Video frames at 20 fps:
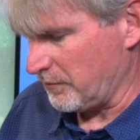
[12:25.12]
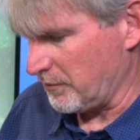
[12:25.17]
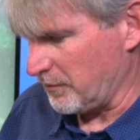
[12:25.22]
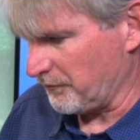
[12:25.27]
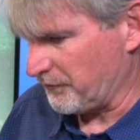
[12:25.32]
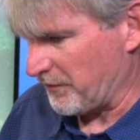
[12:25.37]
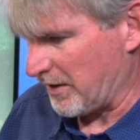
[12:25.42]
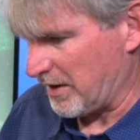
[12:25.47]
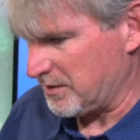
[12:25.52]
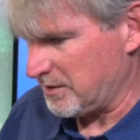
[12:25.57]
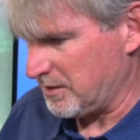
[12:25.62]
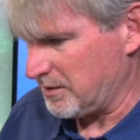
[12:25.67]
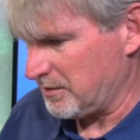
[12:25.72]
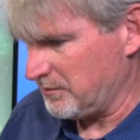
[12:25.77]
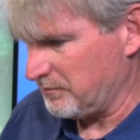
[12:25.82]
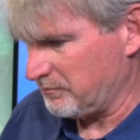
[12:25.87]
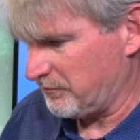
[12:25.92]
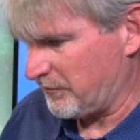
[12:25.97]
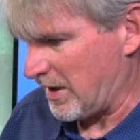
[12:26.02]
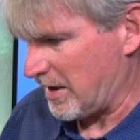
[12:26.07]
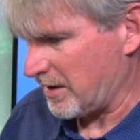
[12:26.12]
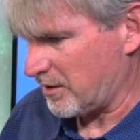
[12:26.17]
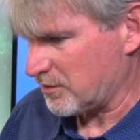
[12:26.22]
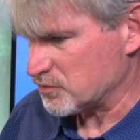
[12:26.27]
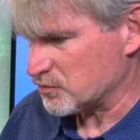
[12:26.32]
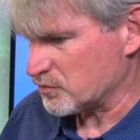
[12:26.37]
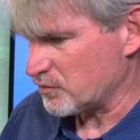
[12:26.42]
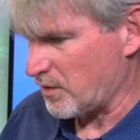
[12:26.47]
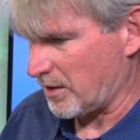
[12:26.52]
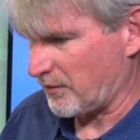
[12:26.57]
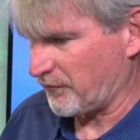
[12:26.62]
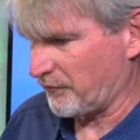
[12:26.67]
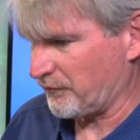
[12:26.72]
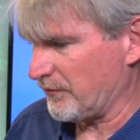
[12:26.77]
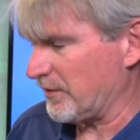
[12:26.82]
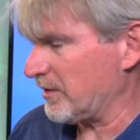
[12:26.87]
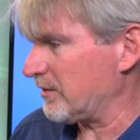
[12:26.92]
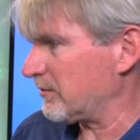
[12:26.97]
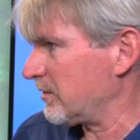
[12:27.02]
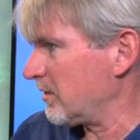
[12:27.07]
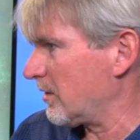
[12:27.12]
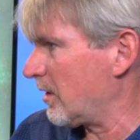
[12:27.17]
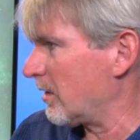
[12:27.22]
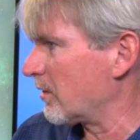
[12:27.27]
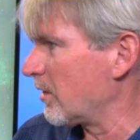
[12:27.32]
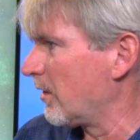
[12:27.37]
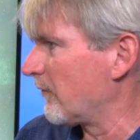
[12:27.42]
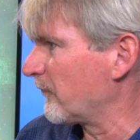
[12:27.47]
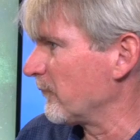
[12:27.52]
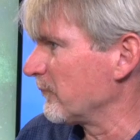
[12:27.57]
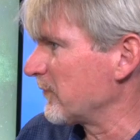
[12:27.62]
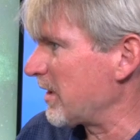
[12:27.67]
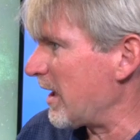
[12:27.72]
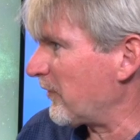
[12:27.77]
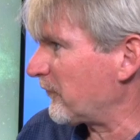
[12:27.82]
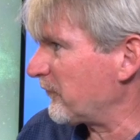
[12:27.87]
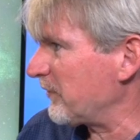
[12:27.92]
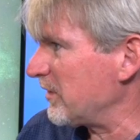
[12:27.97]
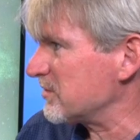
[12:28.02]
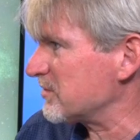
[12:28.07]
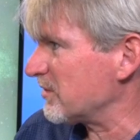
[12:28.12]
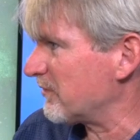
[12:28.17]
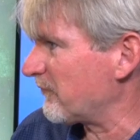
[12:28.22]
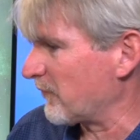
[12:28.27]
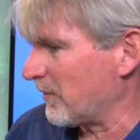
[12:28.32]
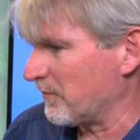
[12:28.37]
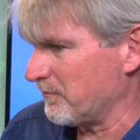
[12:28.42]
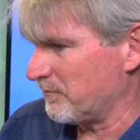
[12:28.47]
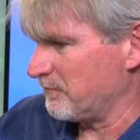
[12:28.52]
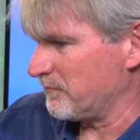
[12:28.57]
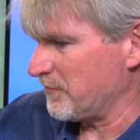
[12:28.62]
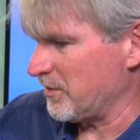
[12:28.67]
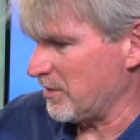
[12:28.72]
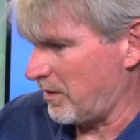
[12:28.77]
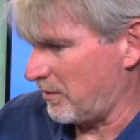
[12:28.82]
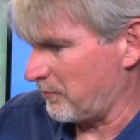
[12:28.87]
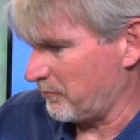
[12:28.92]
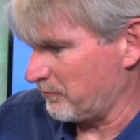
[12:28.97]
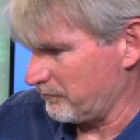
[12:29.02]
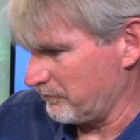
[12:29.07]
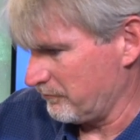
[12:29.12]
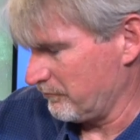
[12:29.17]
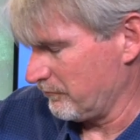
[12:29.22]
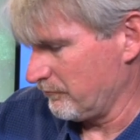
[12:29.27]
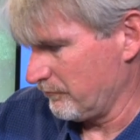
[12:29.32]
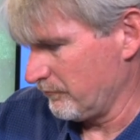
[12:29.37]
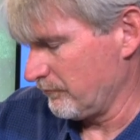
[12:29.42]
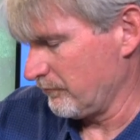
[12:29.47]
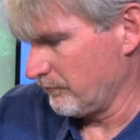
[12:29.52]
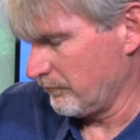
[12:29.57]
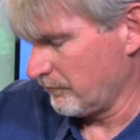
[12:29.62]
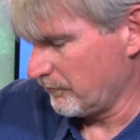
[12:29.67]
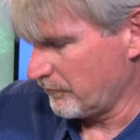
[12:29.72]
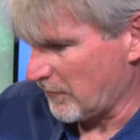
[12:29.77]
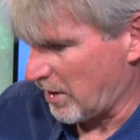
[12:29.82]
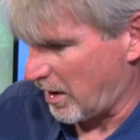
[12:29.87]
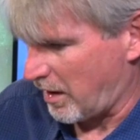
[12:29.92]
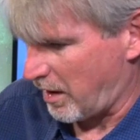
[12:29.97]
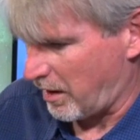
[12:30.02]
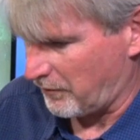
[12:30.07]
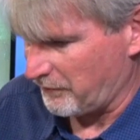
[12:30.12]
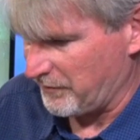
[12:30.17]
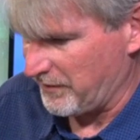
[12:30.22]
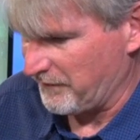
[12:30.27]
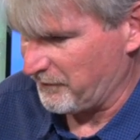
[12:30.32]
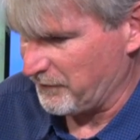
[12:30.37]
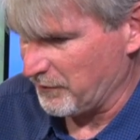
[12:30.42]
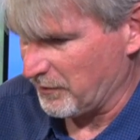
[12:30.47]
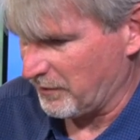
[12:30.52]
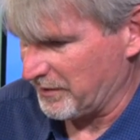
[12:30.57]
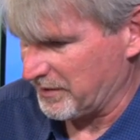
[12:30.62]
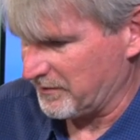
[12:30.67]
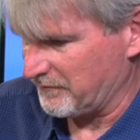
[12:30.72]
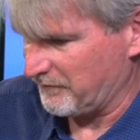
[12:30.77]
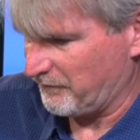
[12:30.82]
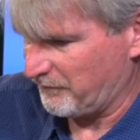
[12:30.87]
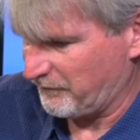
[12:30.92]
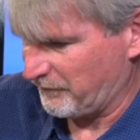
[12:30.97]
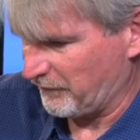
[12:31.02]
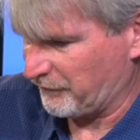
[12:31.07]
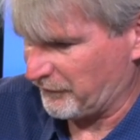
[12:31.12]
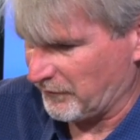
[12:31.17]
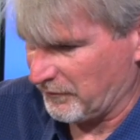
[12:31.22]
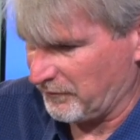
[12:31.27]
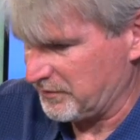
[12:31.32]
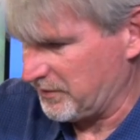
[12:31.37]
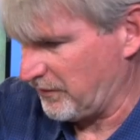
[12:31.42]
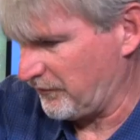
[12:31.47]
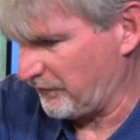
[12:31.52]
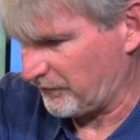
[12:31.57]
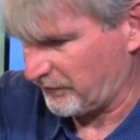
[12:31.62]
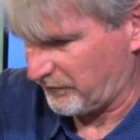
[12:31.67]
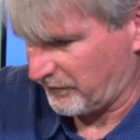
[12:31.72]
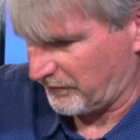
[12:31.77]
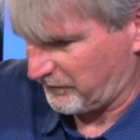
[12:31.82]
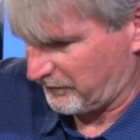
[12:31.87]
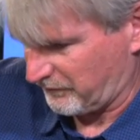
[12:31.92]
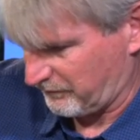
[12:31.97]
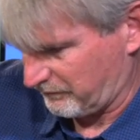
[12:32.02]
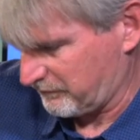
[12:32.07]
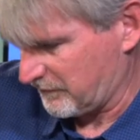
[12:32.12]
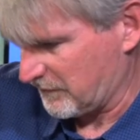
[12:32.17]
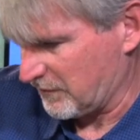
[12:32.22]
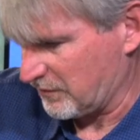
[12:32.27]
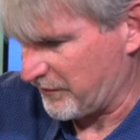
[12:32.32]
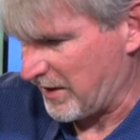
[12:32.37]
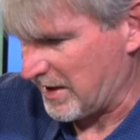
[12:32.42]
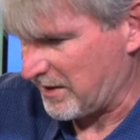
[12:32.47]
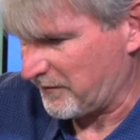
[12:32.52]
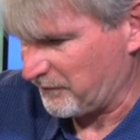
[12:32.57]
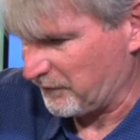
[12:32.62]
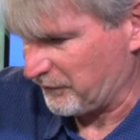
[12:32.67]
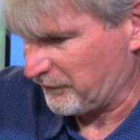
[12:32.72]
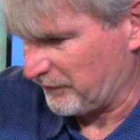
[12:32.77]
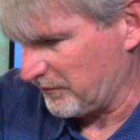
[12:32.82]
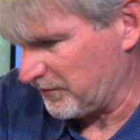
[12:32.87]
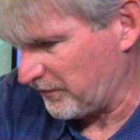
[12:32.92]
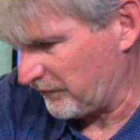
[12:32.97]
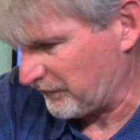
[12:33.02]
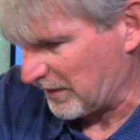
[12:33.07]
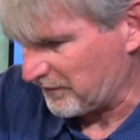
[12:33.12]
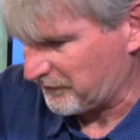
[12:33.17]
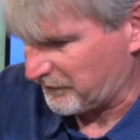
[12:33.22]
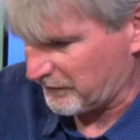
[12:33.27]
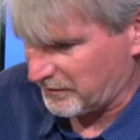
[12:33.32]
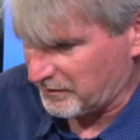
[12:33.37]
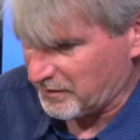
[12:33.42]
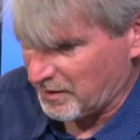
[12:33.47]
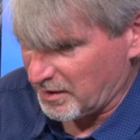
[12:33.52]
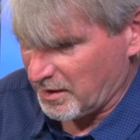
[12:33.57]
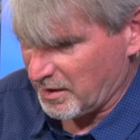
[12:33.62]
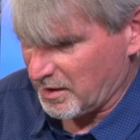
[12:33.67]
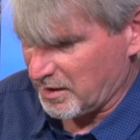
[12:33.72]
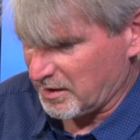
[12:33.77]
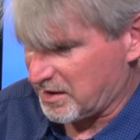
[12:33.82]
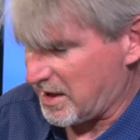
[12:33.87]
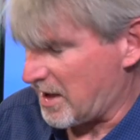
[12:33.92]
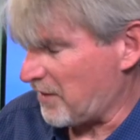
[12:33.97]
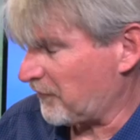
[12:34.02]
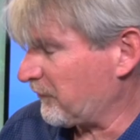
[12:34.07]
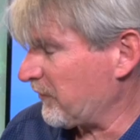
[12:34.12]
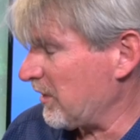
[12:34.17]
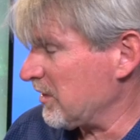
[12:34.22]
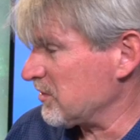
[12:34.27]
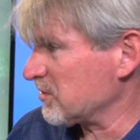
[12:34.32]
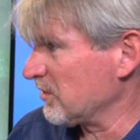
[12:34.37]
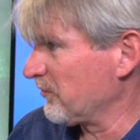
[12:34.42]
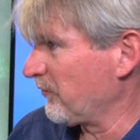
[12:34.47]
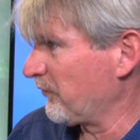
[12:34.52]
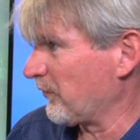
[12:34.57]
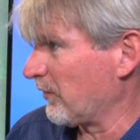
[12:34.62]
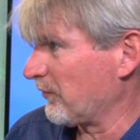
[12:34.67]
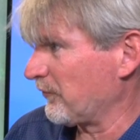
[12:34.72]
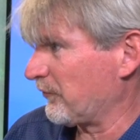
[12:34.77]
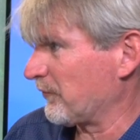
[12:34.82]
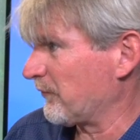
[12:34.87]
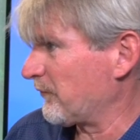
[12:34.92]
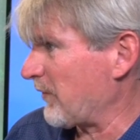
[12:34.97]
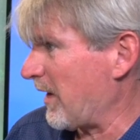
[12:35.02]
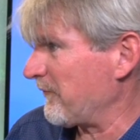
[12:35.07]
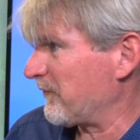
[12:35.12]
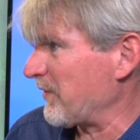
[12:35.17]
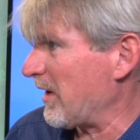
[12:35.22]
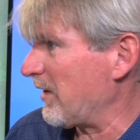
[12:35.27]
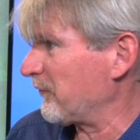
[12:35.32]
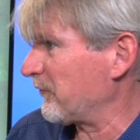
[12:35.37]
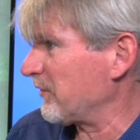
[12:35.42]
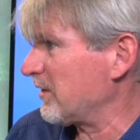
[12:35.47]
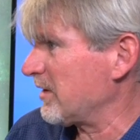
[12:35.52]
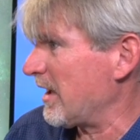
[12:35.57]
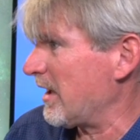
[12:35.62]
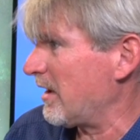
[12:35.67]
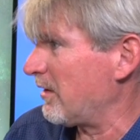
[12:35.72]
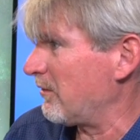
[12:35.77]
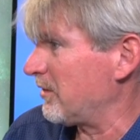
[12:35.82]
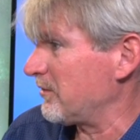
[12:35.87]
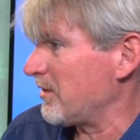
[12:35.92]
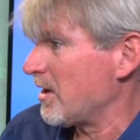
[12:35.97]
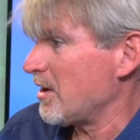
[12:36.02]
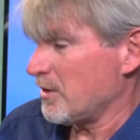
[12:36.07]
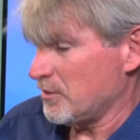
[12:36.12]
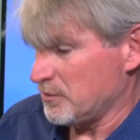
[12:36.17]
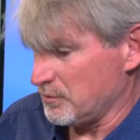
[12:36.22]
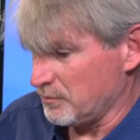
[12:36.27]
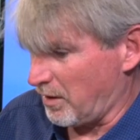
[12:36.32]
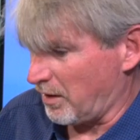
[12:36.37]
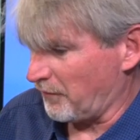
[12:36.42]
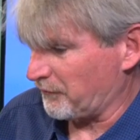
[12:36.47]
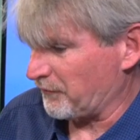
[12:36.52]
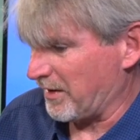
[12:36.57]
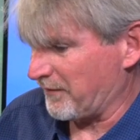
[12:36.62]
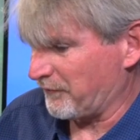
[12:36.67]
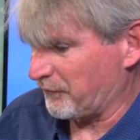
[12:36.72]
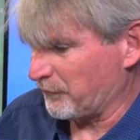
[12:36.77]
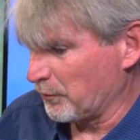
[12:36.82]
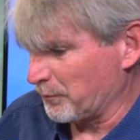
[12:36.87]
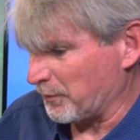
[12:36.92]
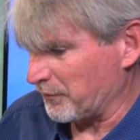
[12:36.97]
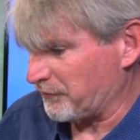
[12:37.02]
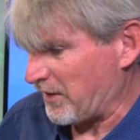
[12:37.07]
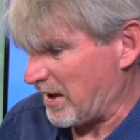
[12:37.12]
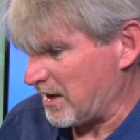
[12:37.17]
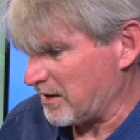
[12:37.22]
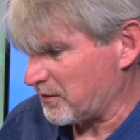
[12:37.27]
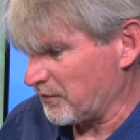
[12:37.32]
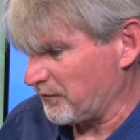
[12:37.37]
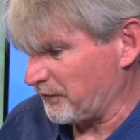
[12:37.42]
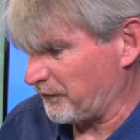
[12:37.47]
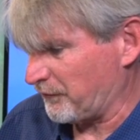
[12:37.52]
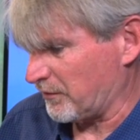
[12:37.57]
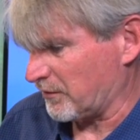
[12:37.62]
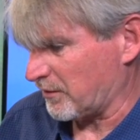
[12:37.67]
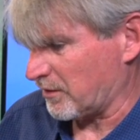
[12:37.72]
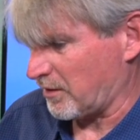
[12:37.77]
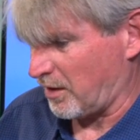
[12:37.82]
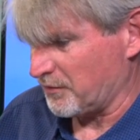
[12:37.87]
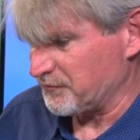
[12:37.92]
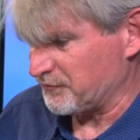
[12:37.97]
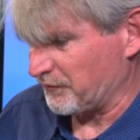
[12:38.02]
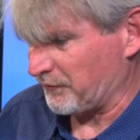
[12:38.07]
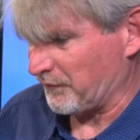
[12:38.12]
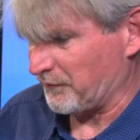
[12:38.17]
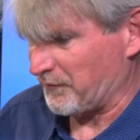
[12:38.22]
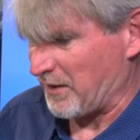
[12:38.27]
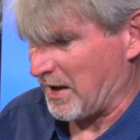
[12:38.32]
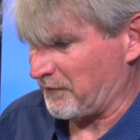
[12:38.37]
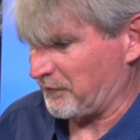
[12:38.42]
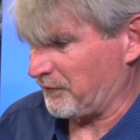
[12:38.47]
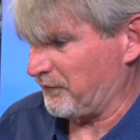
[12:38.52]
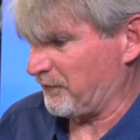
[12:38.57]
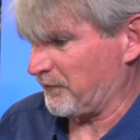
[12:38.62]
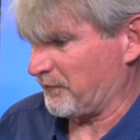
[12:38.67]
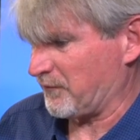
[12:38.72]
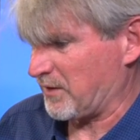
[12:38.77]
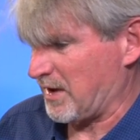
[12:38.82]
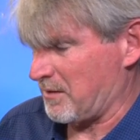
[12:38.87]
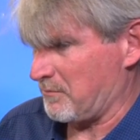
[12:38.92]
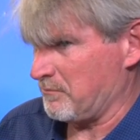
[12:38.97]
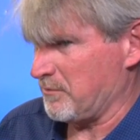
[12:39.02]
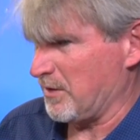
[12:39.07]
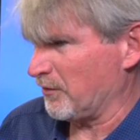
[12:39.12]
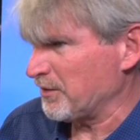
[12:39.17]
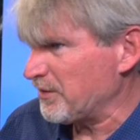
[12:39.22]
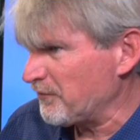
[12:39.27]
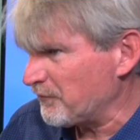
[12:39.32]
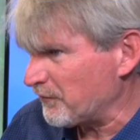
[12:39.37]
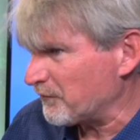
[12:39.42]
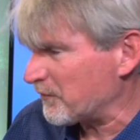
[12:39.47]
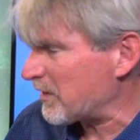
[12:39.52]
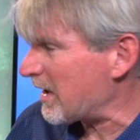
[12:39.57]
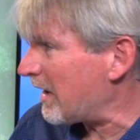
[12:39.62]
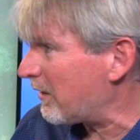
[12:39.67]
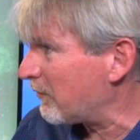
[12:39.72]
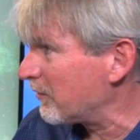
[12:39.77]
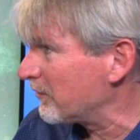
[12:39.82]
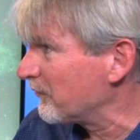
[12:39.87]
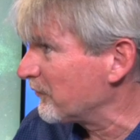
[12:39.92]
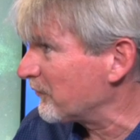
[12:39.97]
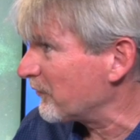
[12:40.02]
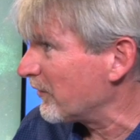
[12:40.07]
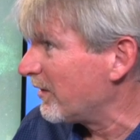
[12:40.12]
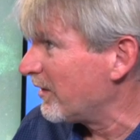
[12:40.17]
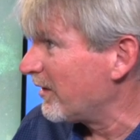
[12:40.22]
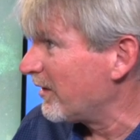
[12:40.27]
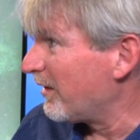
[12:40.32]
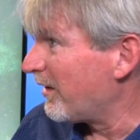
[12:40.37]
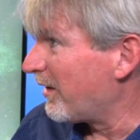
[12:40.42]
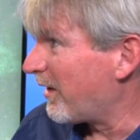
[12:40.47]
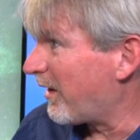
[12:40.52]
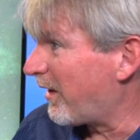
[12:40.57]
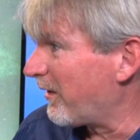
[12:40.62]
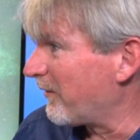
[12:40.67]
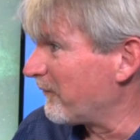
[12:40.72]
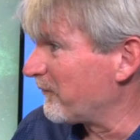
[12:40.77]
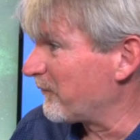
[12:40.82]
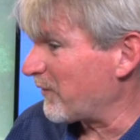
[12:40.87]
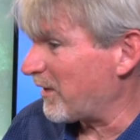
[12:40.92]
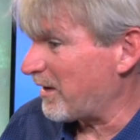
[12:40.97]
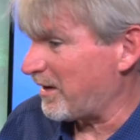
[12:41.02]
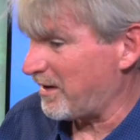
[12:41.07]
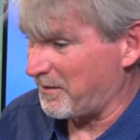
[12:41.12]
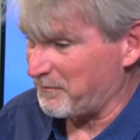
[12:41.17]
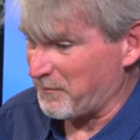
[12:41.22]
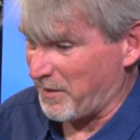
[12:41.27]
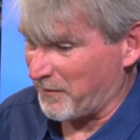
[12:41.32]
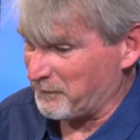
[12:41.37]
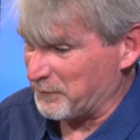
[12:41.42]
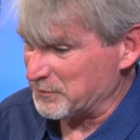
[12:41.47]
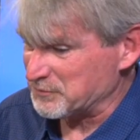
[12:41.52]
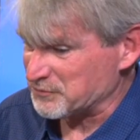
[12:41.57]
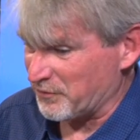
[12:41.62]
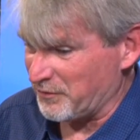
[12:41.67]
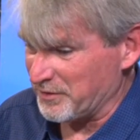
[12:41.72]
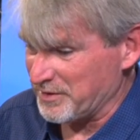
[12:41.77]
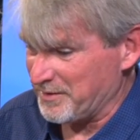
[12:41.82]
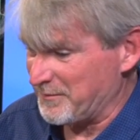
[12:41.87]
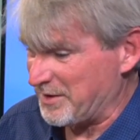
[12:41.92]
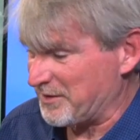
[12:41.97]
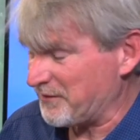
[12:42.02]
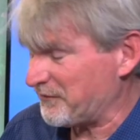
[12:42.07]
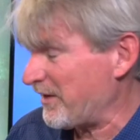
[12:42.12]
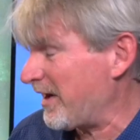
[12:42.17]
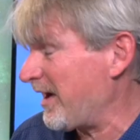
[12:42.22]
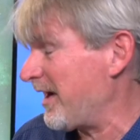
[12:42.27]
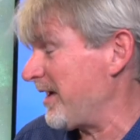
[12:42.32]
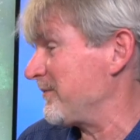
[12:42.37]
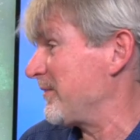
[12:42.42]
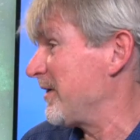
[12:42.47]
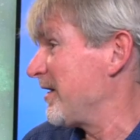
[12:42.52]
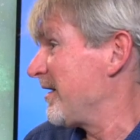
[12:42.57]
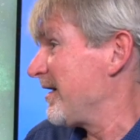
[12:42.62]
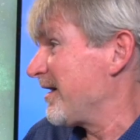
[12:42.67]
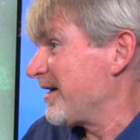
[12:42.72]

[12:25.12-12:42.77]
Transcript: little tiny tank trucks that, you know, go from gas station, from, you know, uh, refueling facilities, the tank facilities out to gas stations. Those are five thousand gallon. You also have super tankers that are hundreds of thousands of, millions of gallons of, uh, of petroleum at a time.